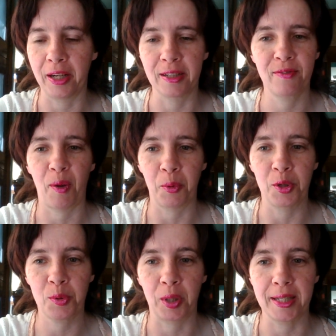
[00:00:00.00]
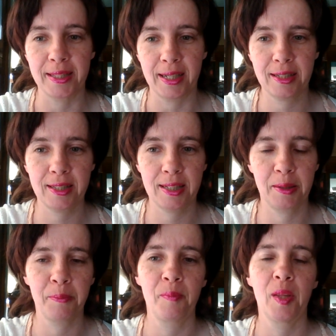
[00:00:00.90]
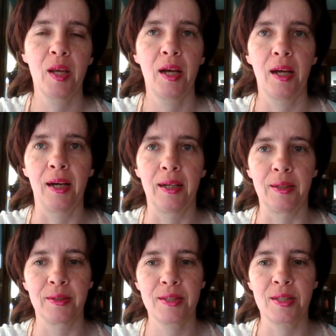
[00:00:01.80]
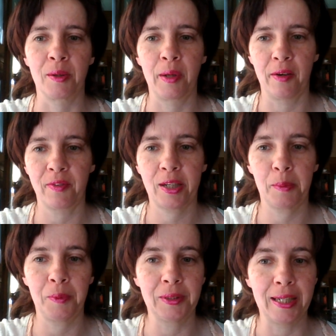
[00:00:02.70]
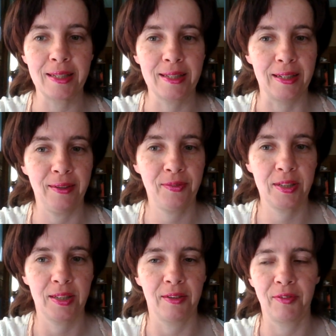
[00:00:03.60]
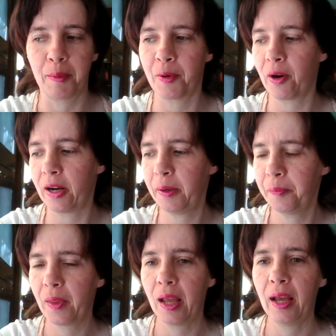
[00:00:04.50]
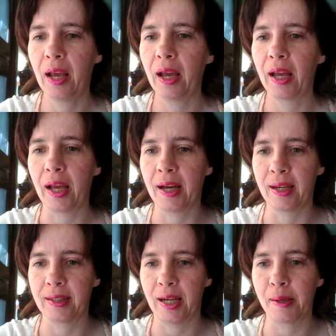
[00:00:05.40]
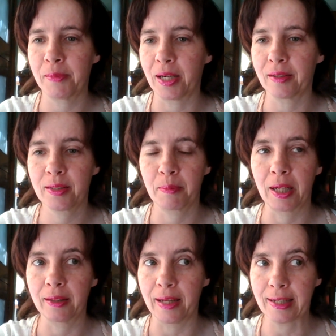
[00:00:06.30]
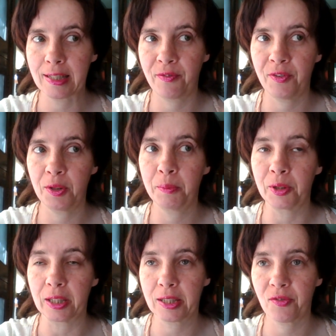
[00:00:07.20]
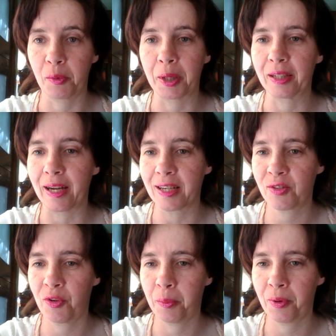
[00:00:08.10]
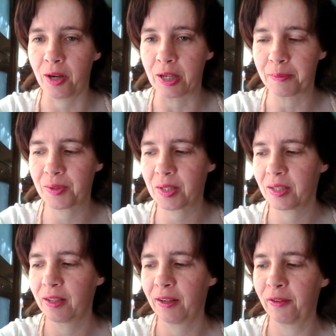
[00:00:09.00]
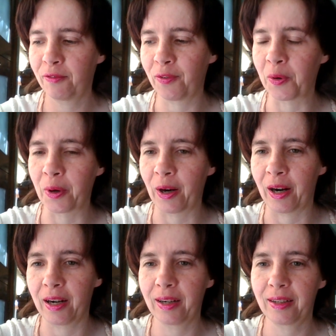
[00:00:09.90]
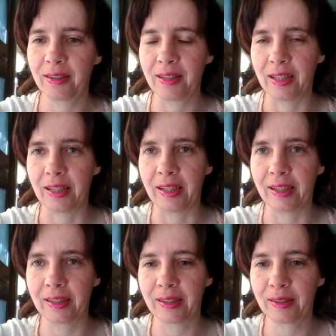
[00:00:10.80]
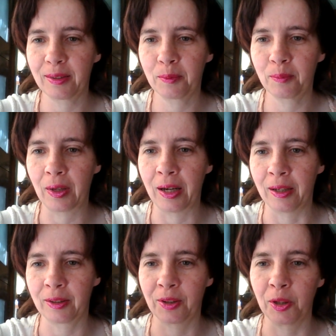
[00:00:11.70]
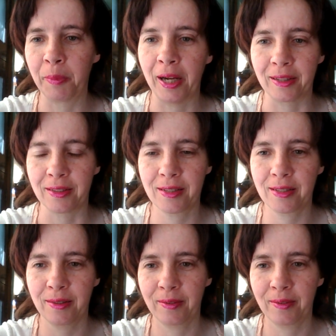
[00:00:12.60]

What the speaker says: It's February 26th. So we have a couple days left in February. And I'm down to my last few books for my last few prompts for the girl bands.